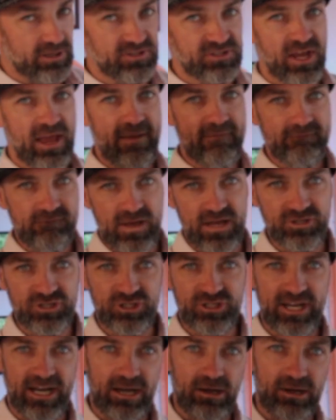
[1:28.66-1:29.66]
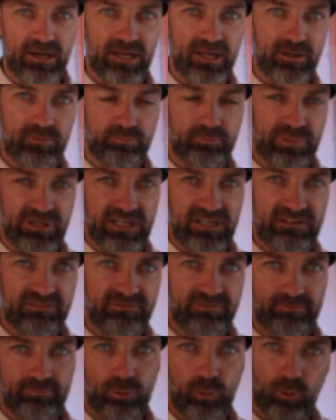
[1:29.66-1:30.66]
it's vegetarian,
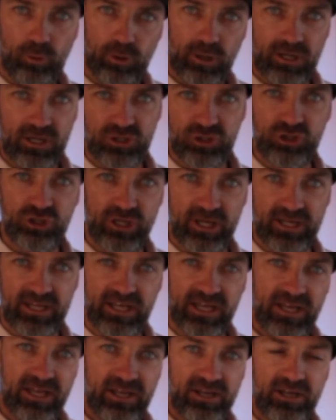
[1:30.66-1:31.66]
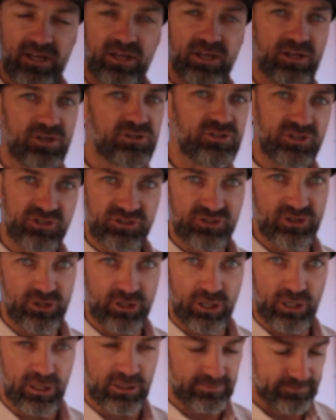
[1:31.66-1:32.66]
beef, pork, chicken,
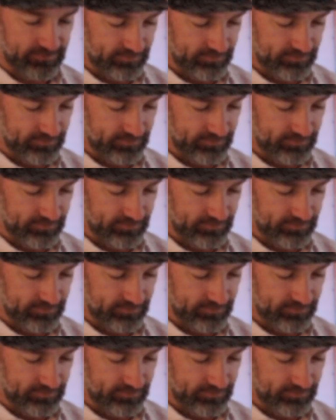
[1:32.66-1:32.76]
dessert,